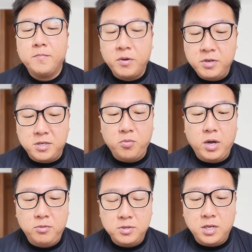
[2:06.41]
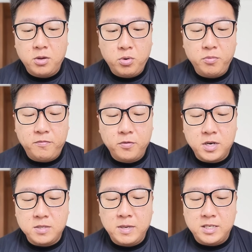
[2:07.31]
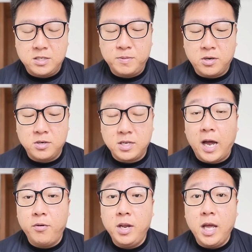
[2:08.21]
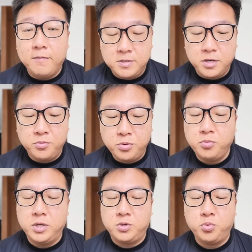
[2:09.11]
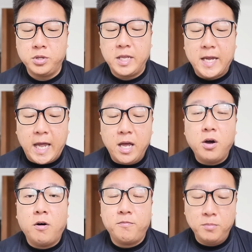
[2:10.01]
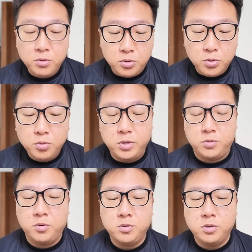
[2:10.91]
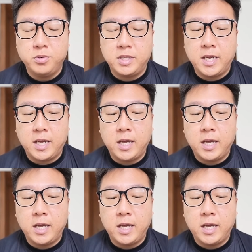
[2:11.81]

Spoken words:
The reason why I'm using the one with Focus Blast is because I already have Zerud, which will take care of Mewtwo, which also will take